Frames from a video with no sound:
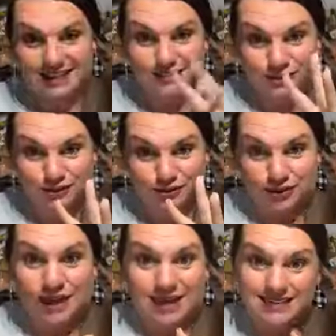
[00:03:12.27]
Okay, because there's
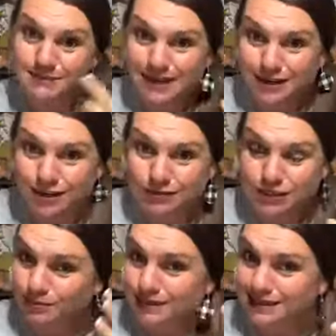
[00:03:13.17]
3. I had to make
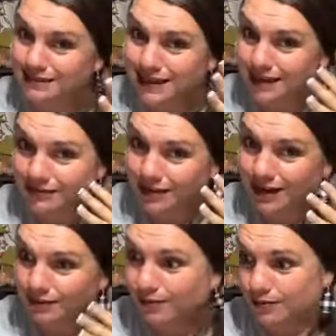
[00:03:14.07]
notes, y'all, because I
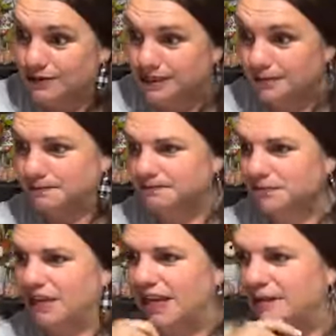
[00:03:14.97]
forgot what was in them.
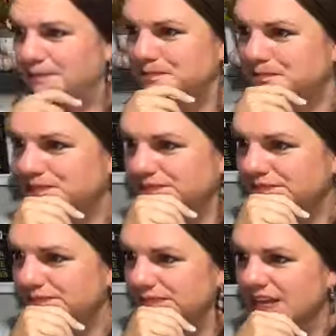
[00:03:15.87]
Okay.
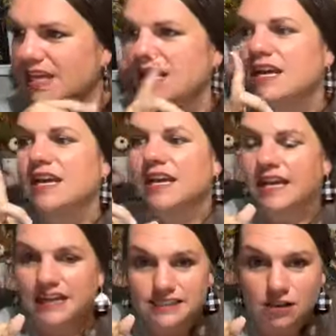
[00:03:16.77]

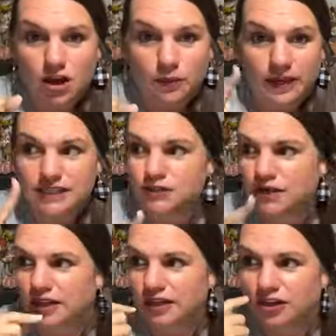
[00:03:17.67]
It is a long weekend.
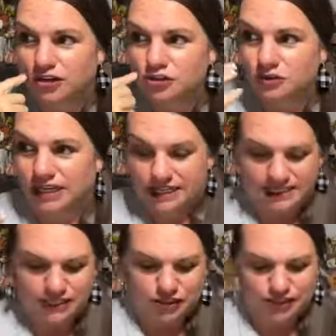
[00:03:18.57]
So Kelly, are you doing like a
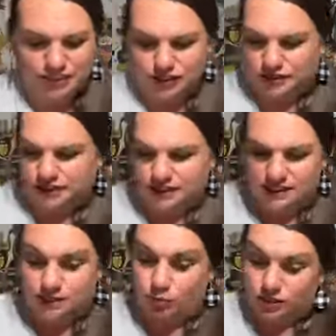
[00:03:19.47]
teacher in
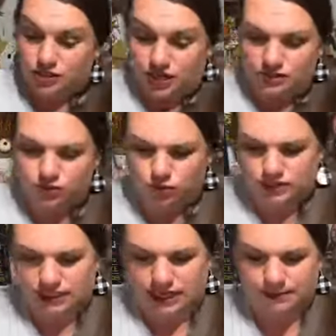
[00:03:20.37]
service? The boys are out of
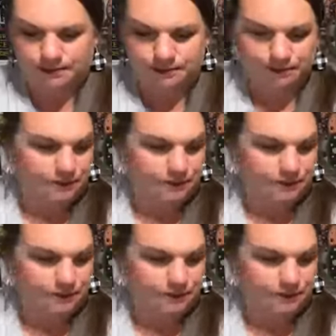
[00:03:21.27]
school today.